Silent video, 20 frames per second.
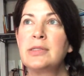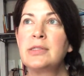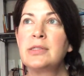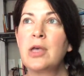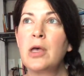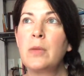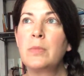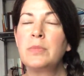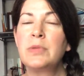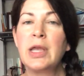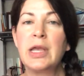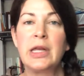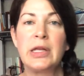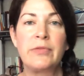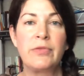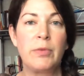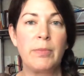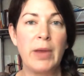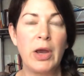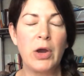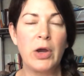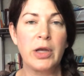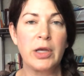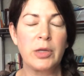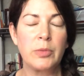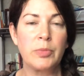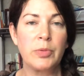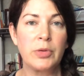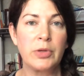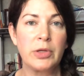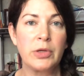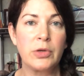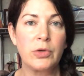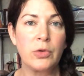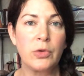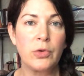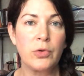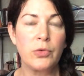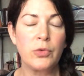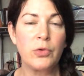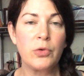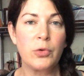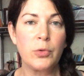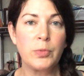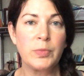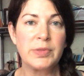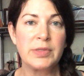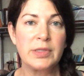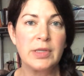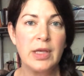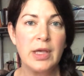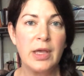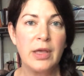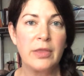some Native American political groups